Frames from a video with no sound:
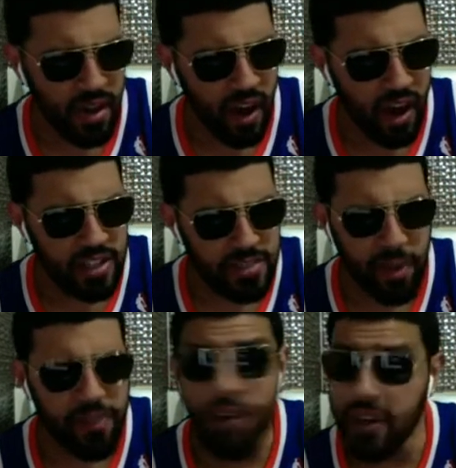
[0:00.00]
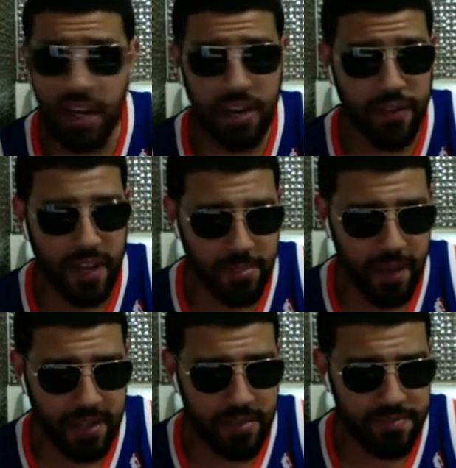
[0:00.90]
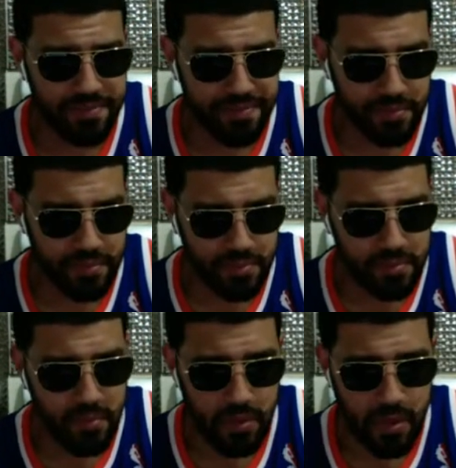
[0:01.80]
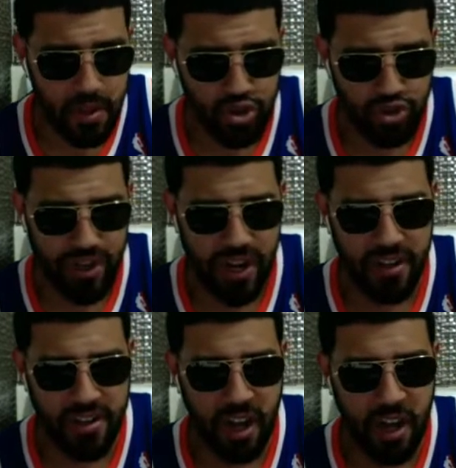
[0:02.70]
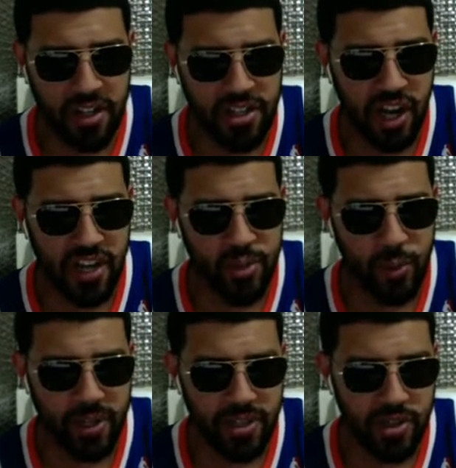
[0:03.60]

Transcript: Uh, this motherfucker got a fanny pack. Straight out of uh, Johnny Swinger's